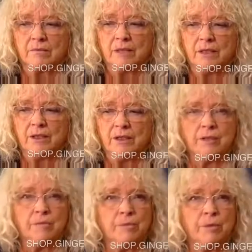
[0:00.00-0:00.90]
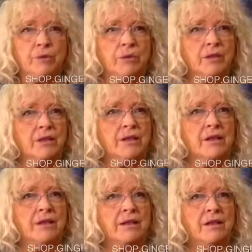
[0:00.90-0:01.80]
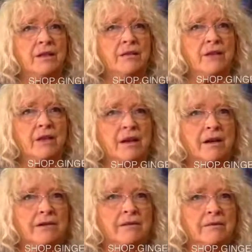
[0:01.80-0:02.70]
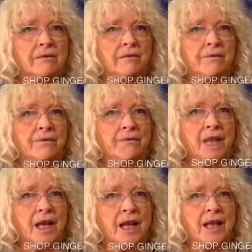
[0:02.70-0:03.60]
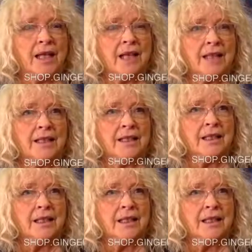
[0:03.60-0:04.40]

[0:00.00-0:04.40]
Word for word: He just pulls these things out of the air, and that's